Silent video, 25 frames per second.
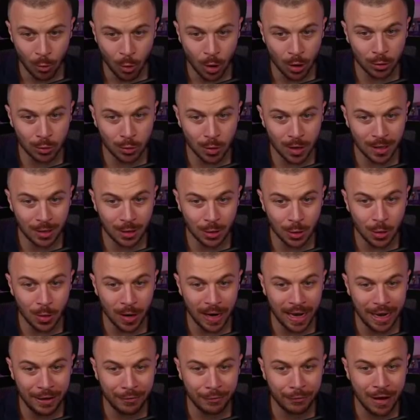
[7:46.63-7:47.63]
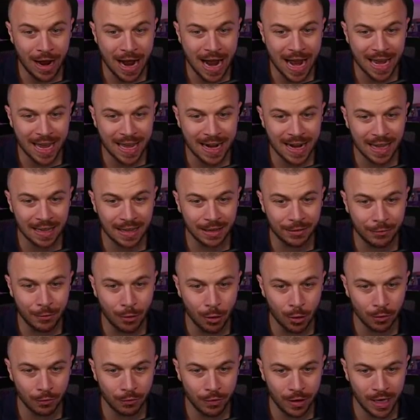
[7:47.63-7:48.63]
What do I do if I cannot
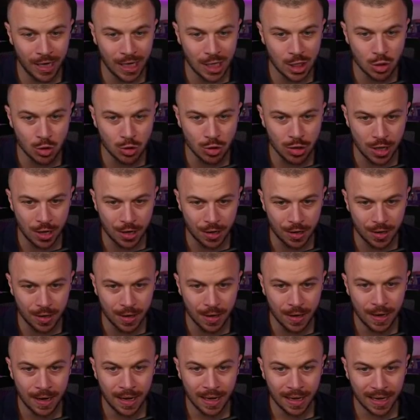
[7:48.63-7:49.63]
afford Vini Junior